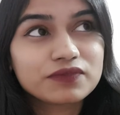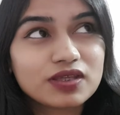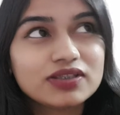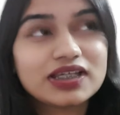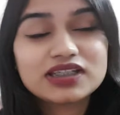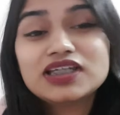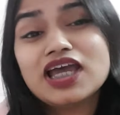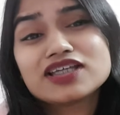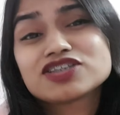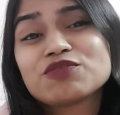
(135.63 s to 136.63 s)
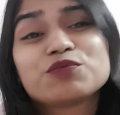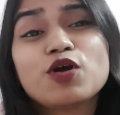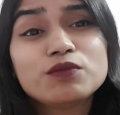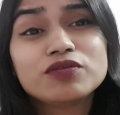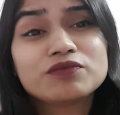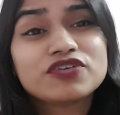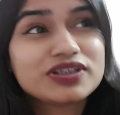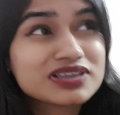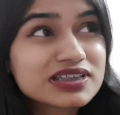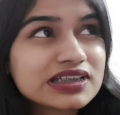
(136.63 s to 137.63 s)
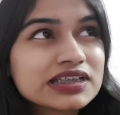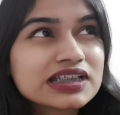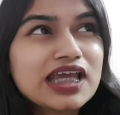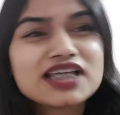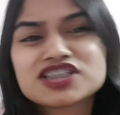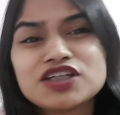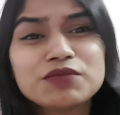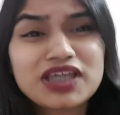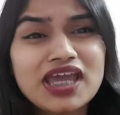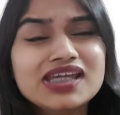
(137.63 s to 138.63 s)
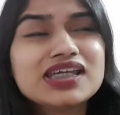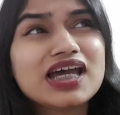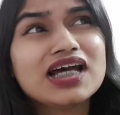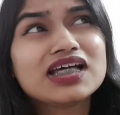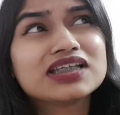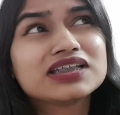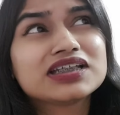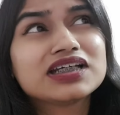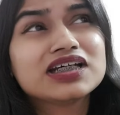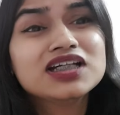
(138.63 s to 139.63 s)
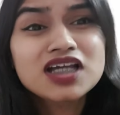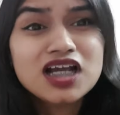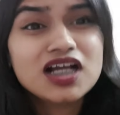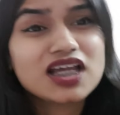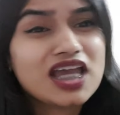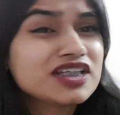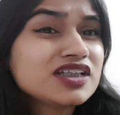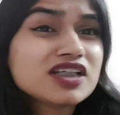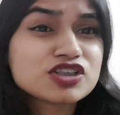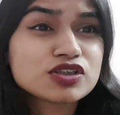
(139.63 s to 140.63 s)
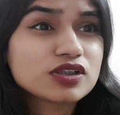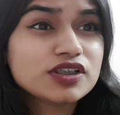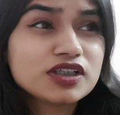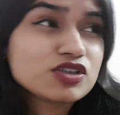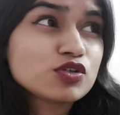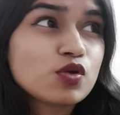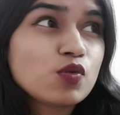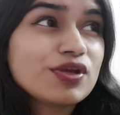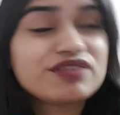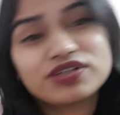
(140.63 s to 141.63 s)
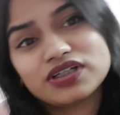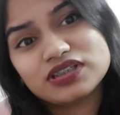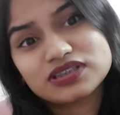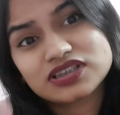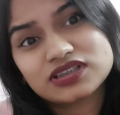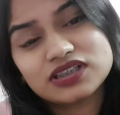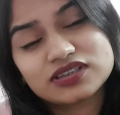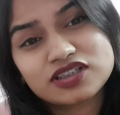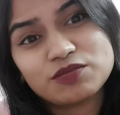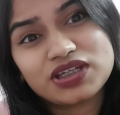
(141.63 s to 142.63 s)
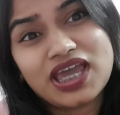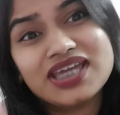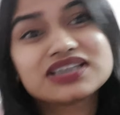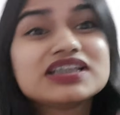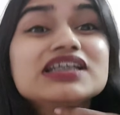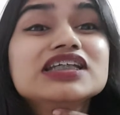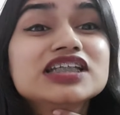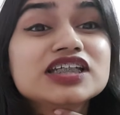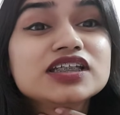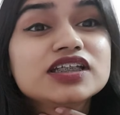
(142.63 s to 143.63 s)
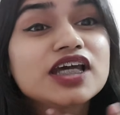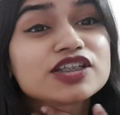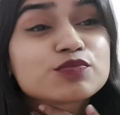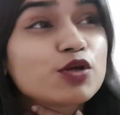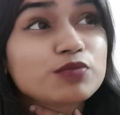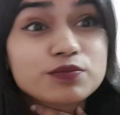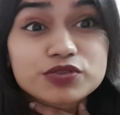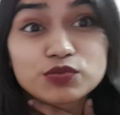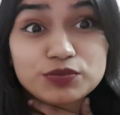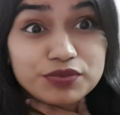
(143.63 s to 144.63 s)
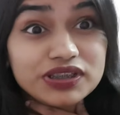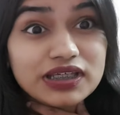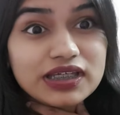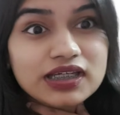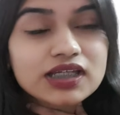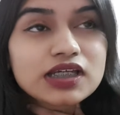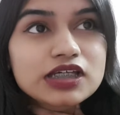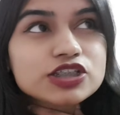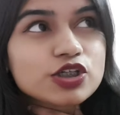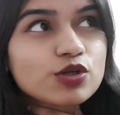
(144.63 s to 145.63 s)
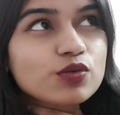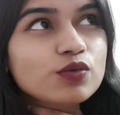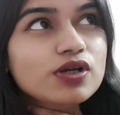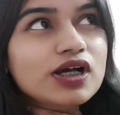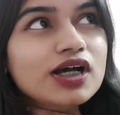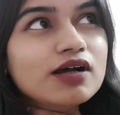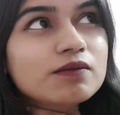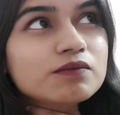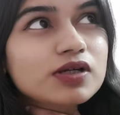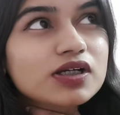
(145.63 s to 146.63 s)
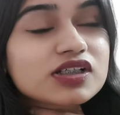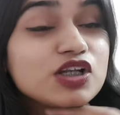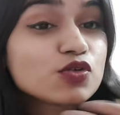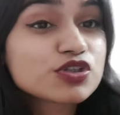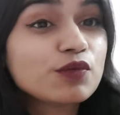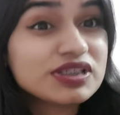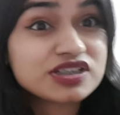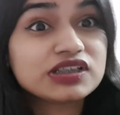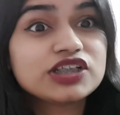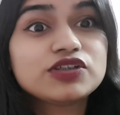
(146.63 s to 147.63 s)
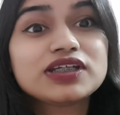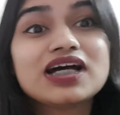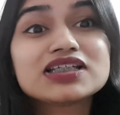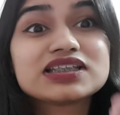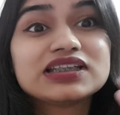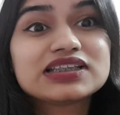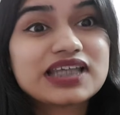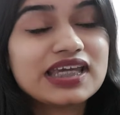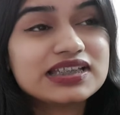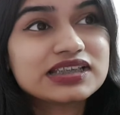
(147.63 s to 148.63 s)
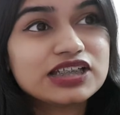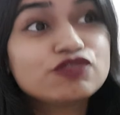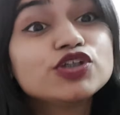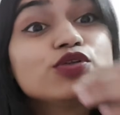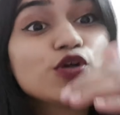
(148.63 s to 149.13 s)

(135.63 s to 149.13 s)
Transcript: that he has some problem. For instance, he has stomach ache, and he doesn't know whenever his stomach aches, he has problems with breathing. So a closed question that you can ask in this case, if you